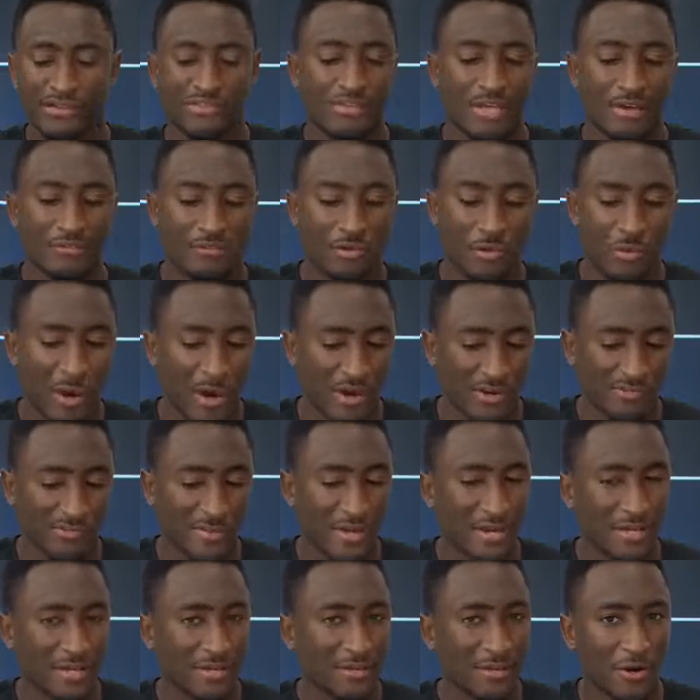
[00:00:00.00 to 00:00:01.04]
It doesn't have quite as
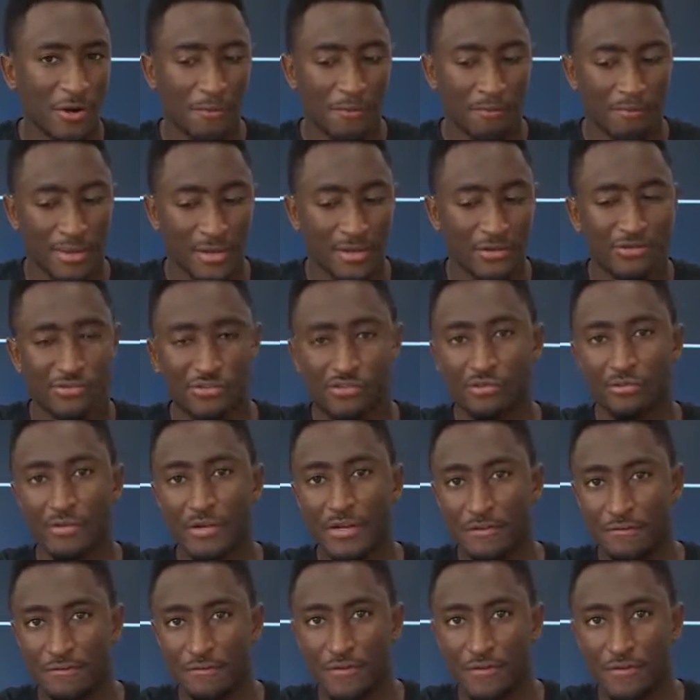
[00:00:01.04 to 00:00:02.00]
many, big screen